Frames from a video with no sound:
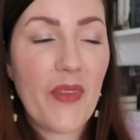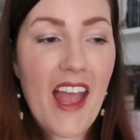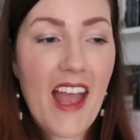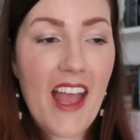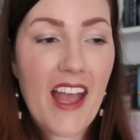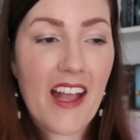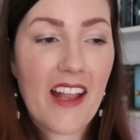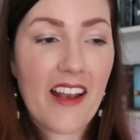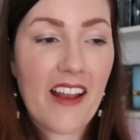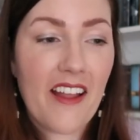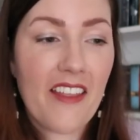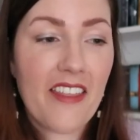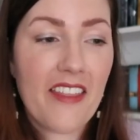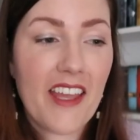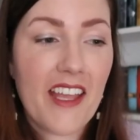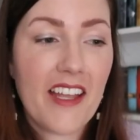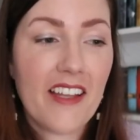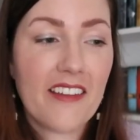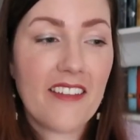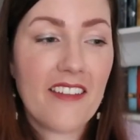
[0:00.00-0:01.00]
And I
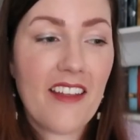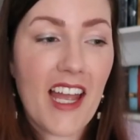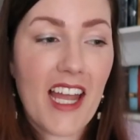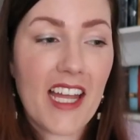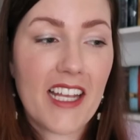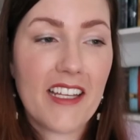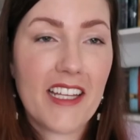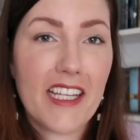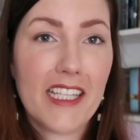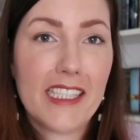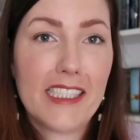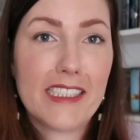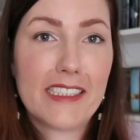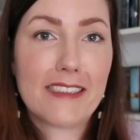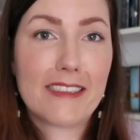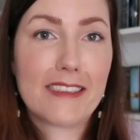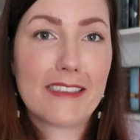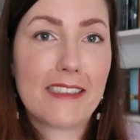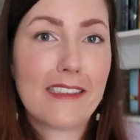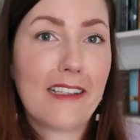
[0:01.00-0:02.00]
think that
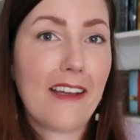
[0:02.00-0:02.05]
is